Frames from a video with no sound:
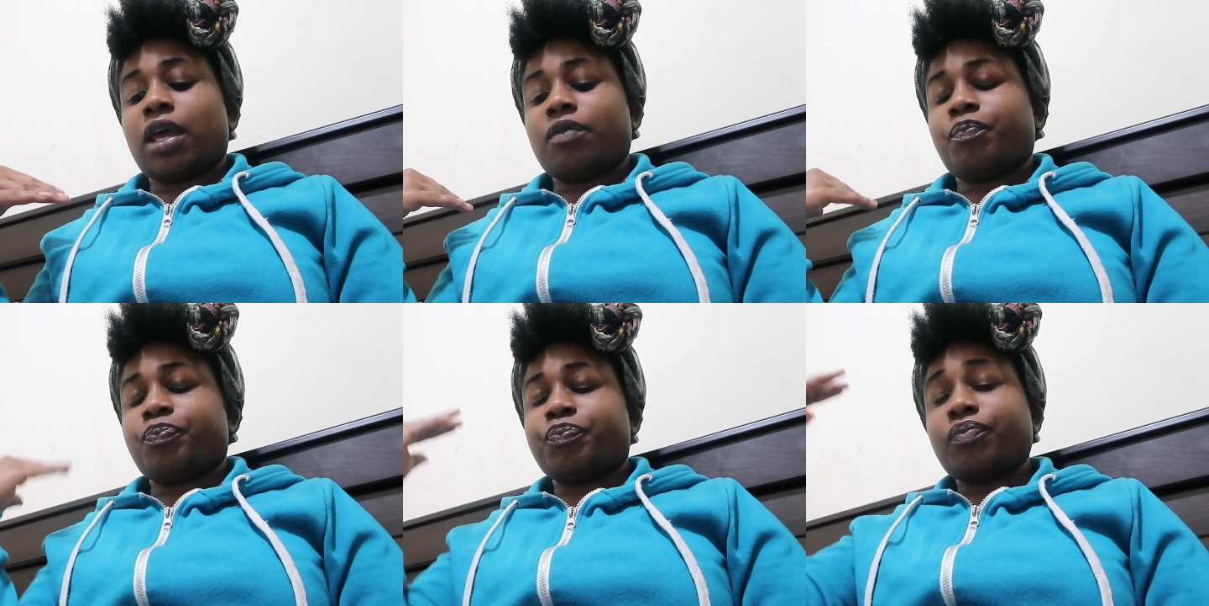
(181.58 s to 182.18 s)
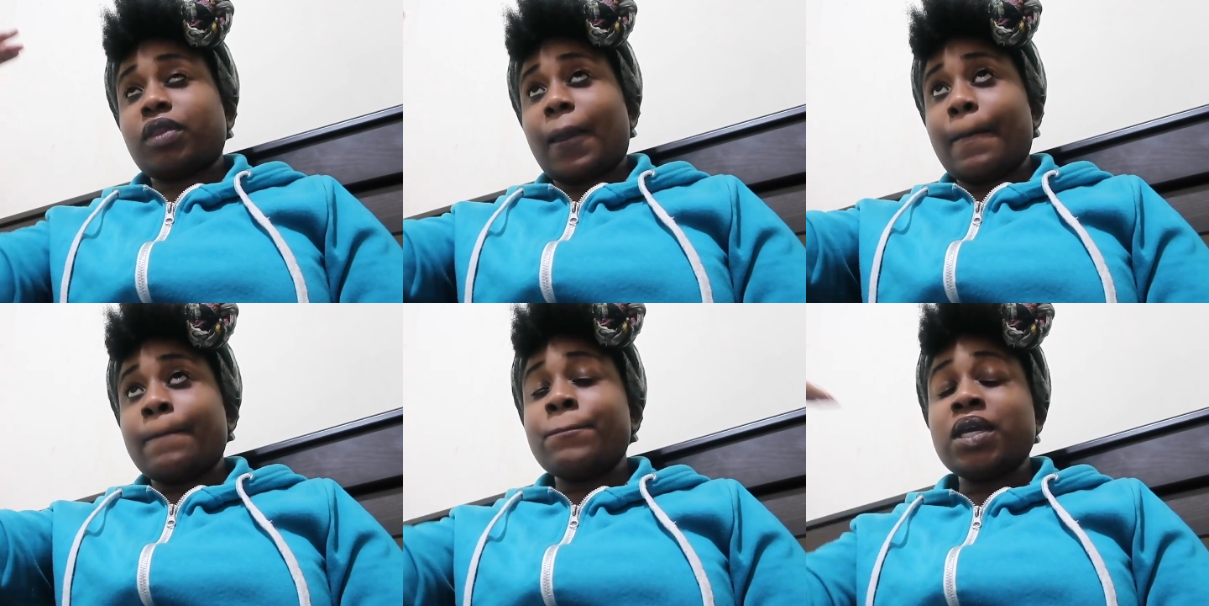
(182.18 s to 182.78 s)
the
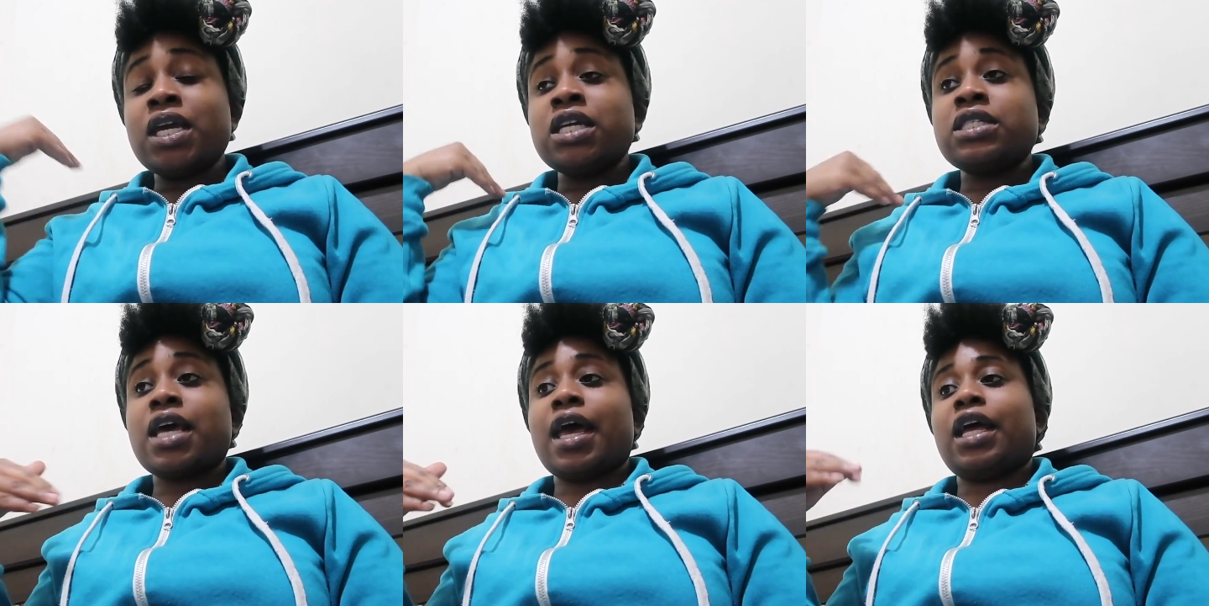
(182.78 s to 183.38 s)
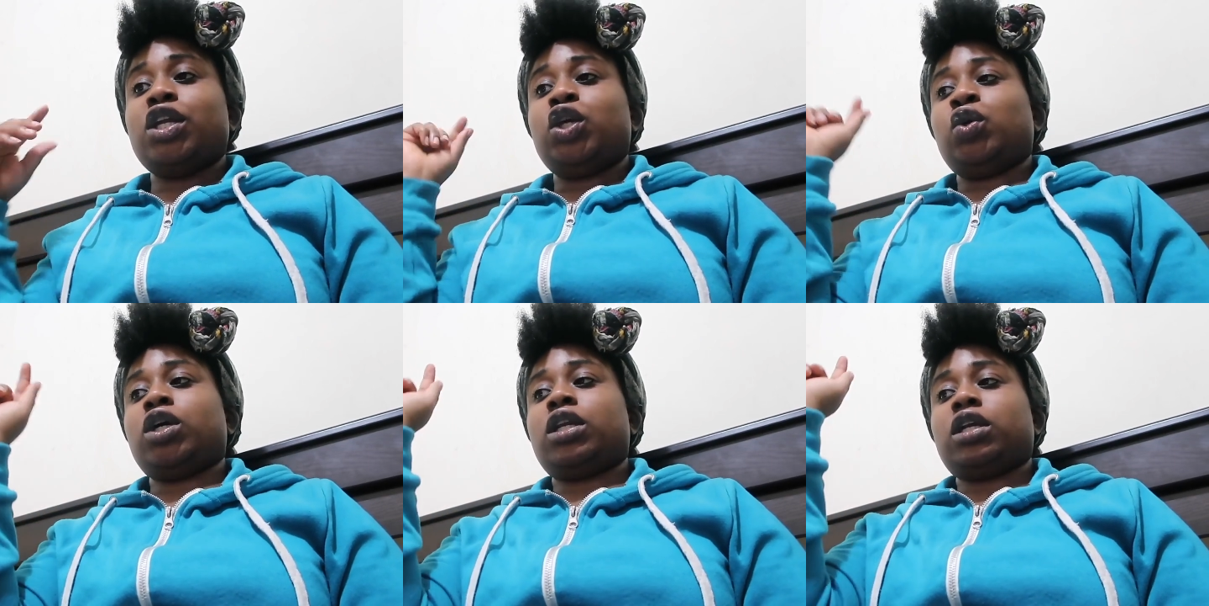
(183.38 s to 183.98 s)
beginning to end.
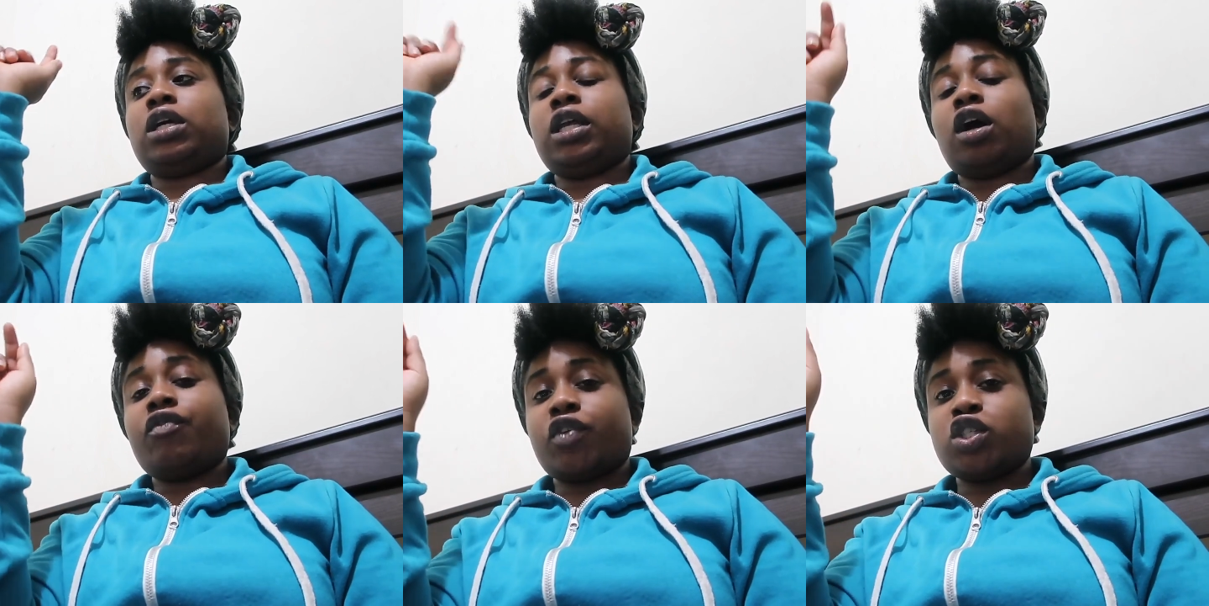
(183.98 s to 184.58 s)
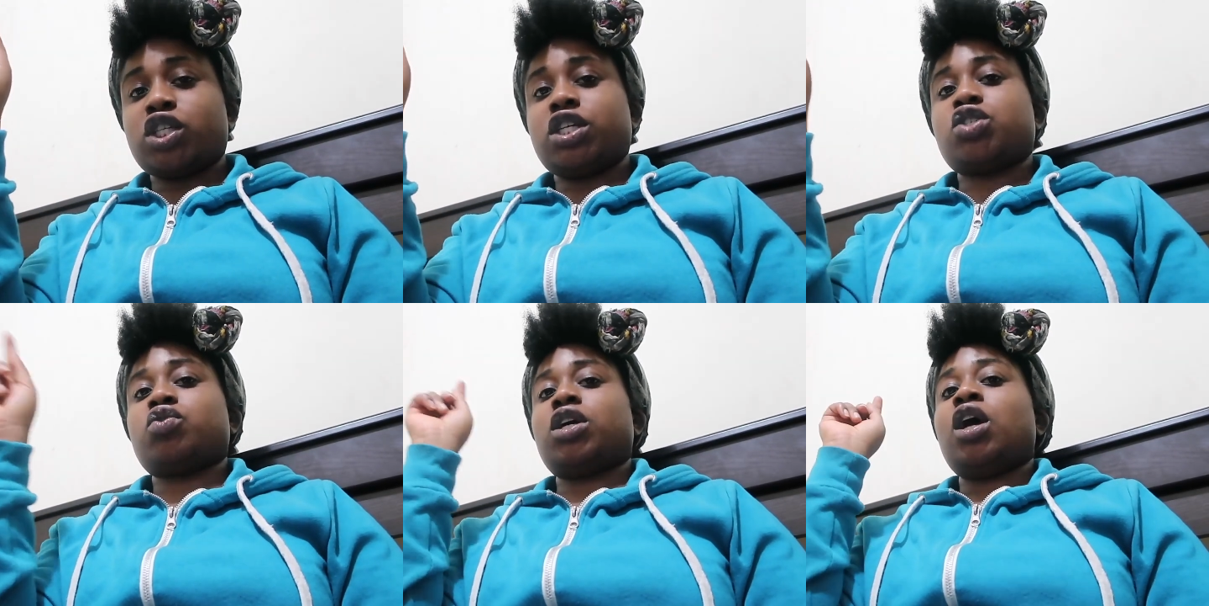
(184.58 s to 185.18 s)
You can click on version
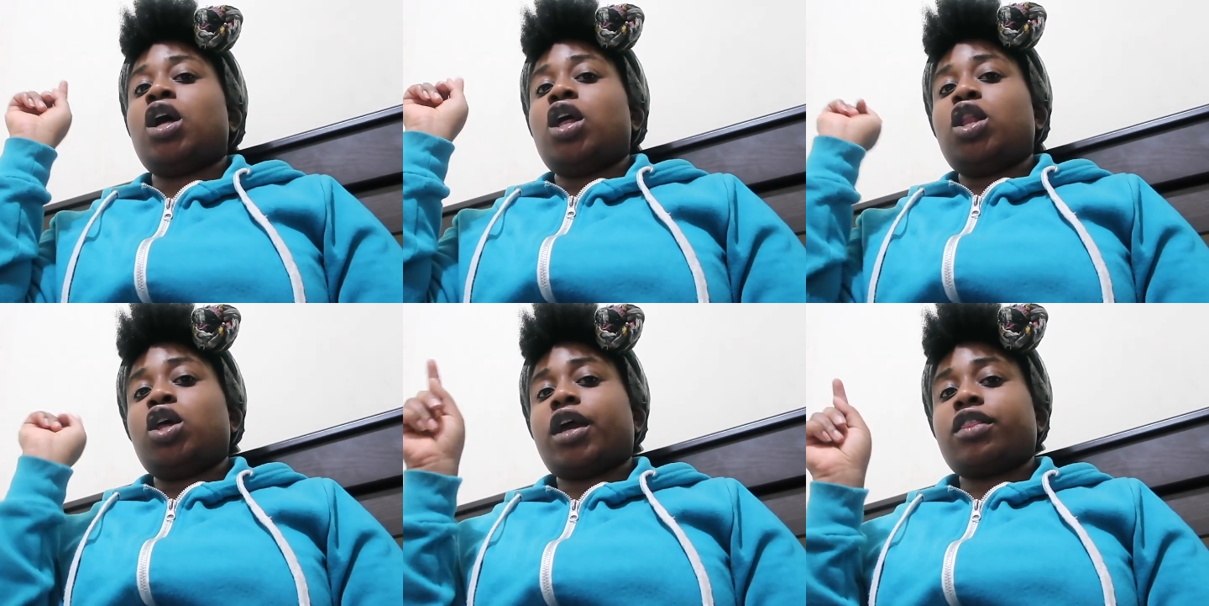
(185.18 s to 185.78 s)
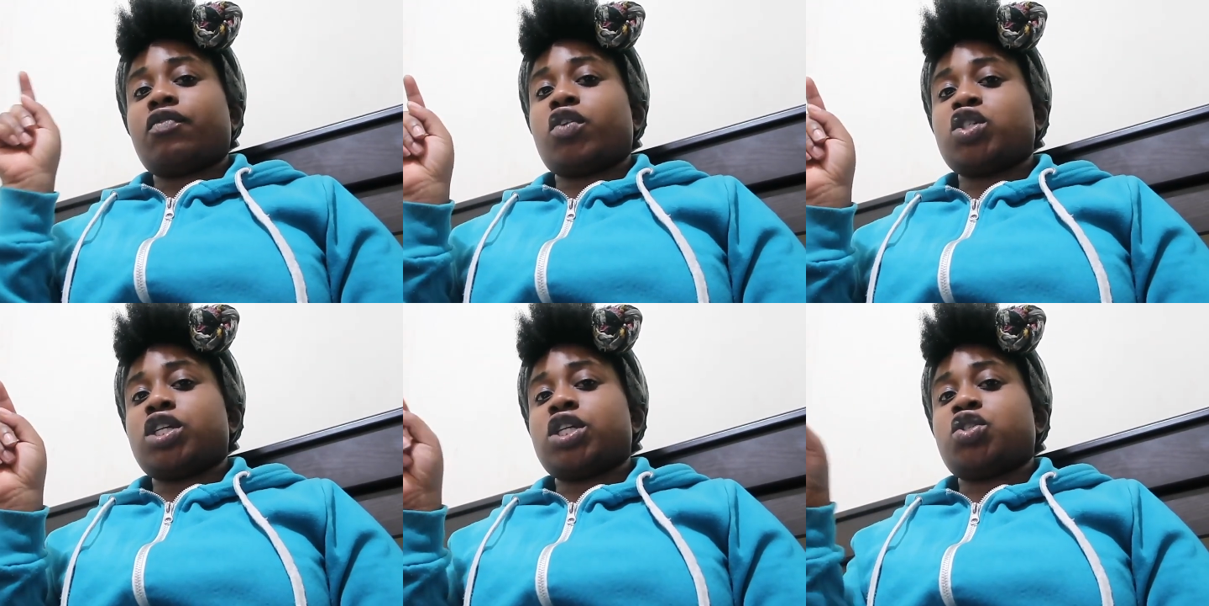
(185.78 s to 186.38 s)
history, look at the
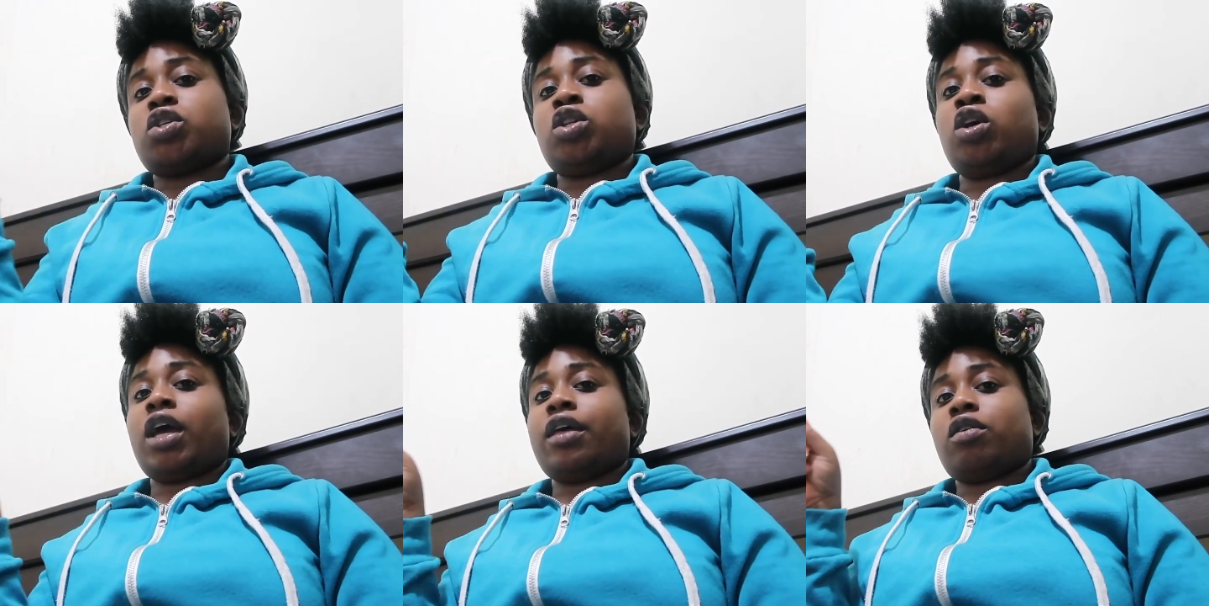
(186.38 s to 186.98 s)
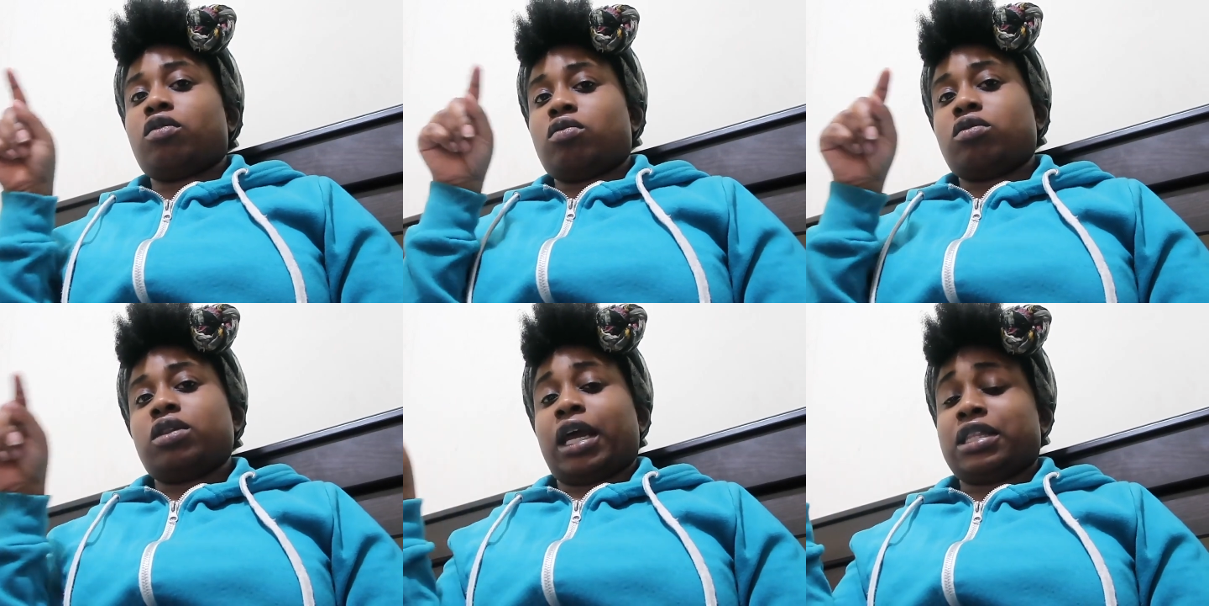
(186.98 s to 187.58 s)
version history, look at
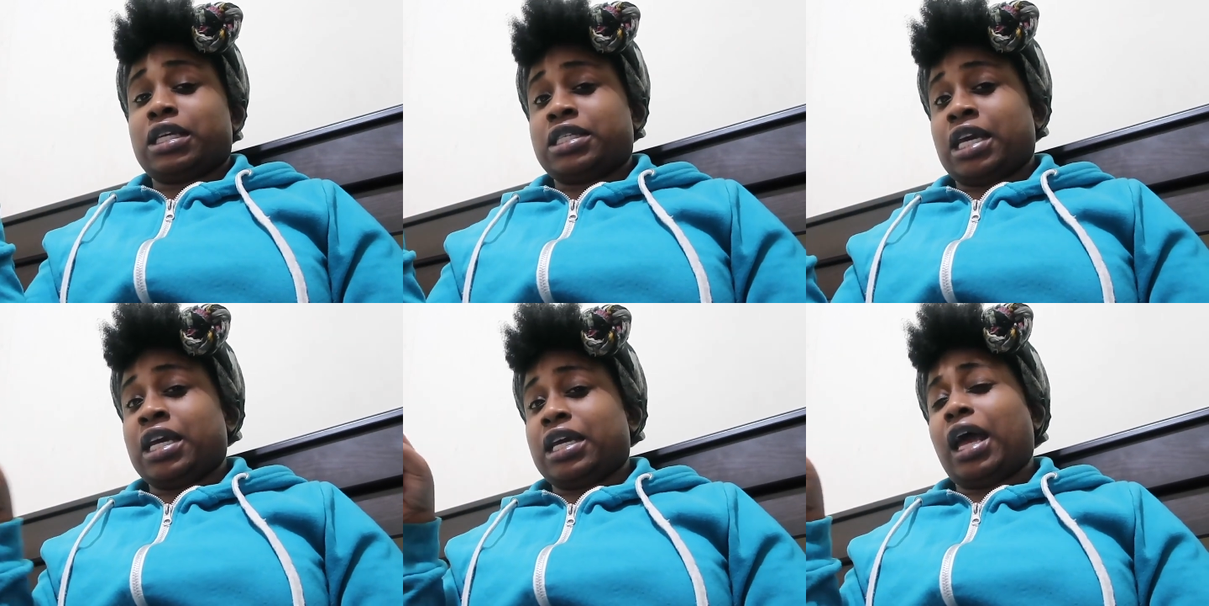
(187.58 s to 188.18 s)
like the date.